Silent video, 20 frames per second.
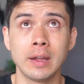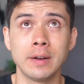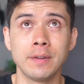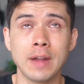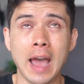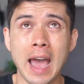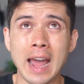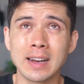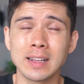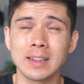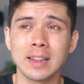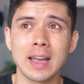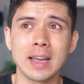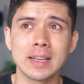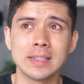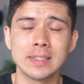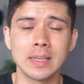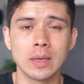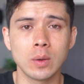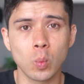And
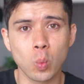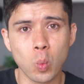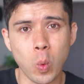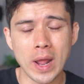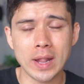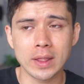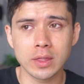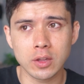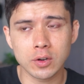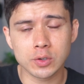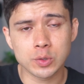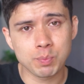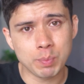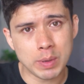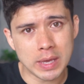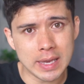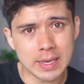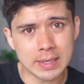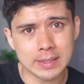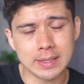analyzing when those
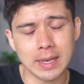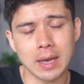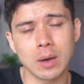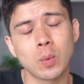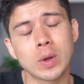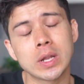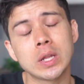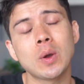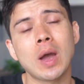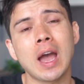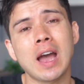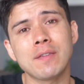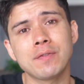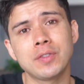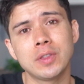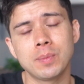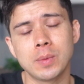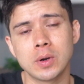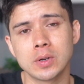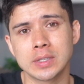peaks are, when you
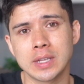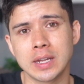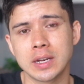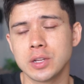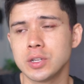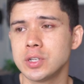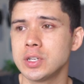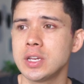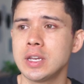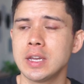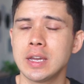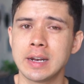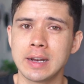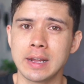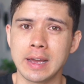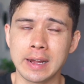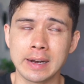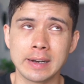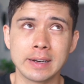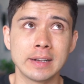have the most energy, and
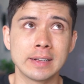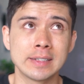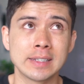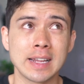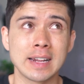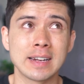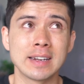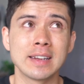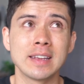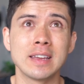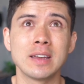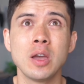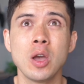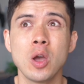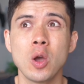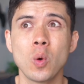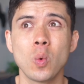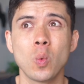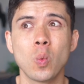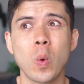understanding
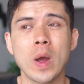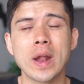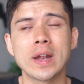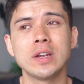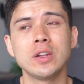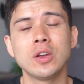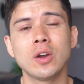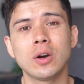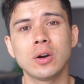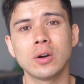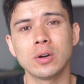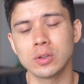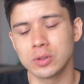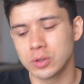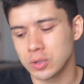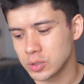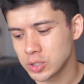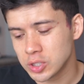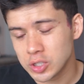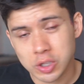when
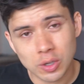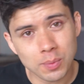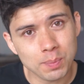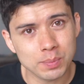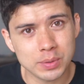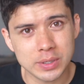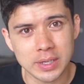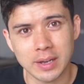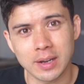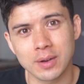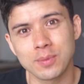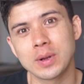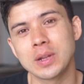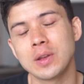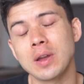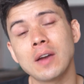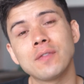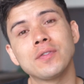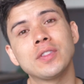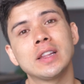those slumps are, when
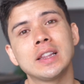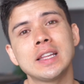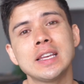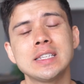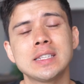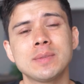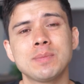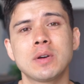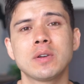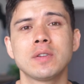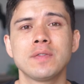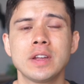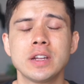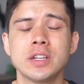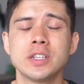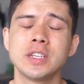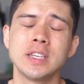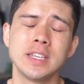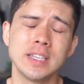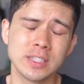you have the least amount of
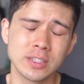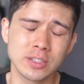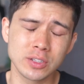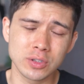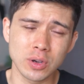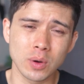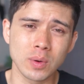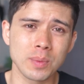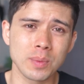energy, is so